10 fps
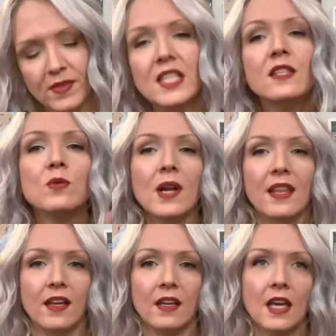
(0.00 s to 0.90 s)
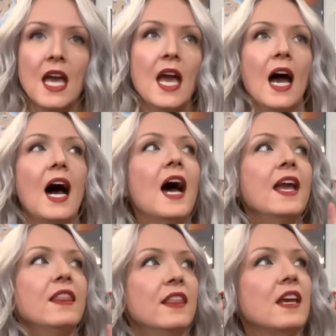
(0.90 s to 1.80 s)
This is what I think.
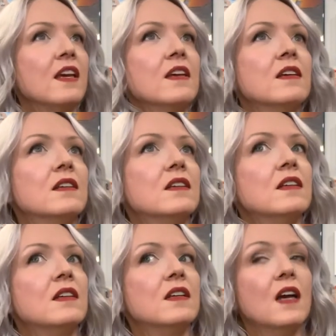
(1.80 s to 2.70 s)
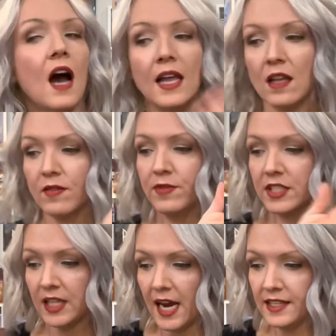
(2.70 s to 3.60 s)
I think I love the
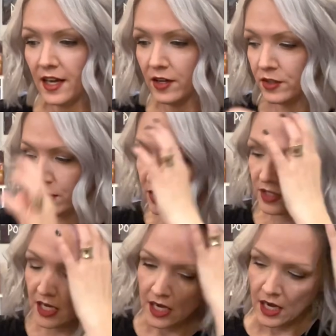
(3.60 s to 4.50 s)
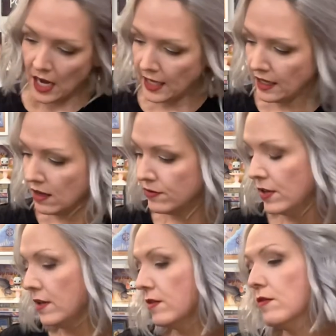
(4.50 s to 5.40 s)
side characters. I love
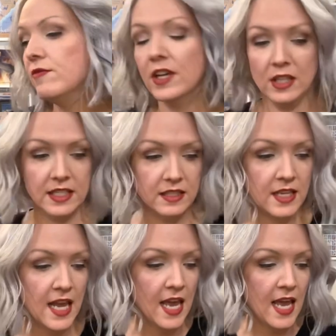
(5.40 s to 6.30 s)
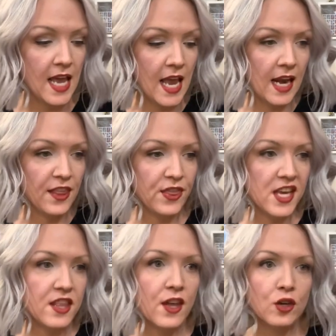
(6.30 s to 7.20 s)
villains. And I
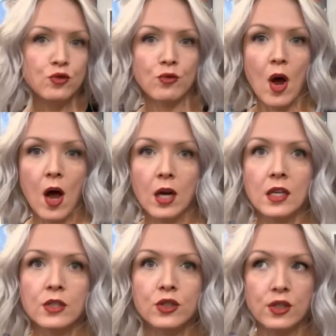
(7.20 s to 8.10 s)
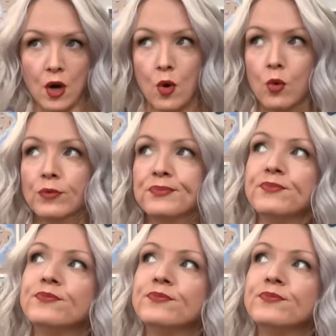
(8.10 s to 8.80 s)
think they're drawn so